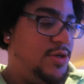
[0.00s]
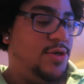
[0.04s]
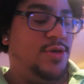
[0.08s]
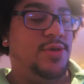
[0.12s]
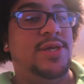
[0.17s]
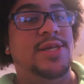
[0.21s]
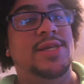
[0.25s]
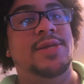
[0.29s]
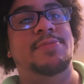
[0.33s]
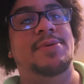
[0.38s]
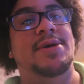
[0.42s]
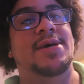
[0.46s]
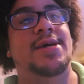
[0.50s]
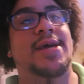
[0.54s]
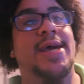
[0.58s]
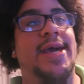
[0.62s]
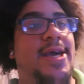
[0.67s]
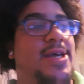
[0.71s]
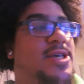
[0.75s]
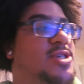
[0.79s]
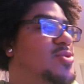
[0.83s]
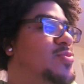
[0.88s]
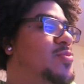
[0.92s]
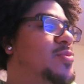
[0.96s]
you need to be an
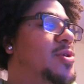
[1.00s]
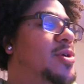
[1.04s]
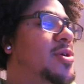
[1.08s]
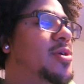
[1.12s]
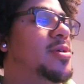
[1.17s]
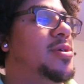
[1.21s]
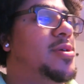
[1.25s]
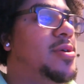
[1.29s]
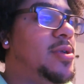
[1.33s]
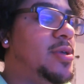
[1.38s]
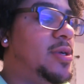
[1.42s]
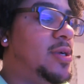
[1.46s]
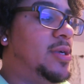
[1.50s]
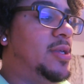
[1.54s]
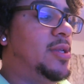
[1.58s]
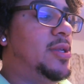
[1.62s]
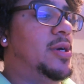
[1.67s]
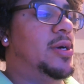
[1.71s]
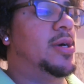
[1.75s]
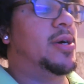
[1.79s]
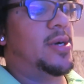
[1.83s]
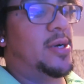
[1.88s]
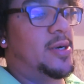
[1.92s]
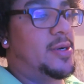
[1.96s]
expert and
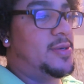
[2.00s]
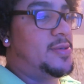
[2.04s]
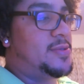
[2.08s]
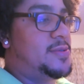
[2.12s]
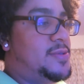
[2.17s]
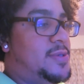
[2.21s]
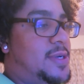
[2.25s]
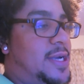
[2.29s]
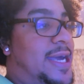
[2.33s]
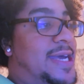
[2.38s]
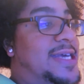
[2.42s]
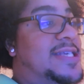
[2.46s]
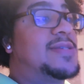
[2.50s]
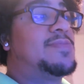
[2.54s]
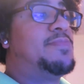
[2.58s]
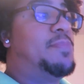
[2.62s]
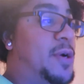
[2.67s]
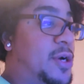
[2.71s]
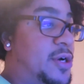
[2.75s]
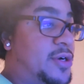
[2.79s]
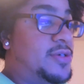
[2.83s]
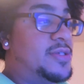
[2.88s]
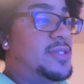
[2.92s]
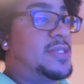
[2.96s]
uh,
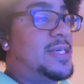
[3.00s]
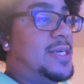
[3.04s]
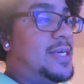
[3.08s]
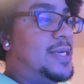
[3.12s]
expert